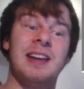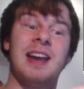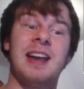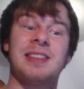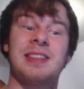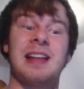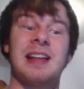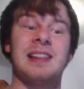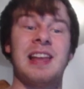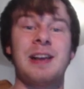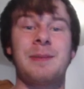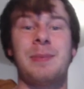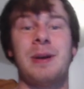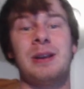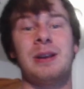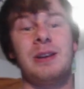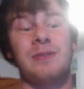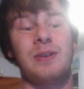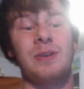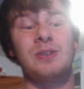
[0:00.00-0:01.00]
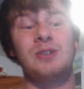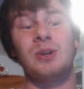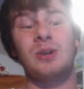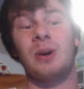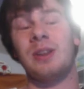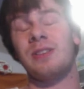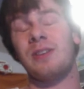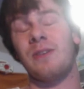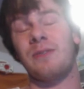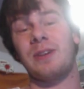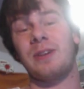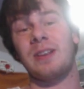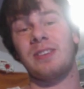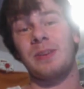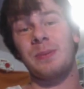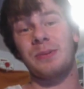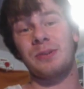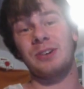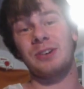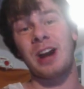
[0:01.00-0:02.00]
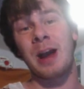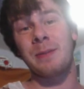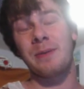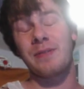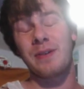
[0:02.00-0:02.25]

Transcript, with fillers: Hit that like button if you enjoyed, and don't forget to subscribe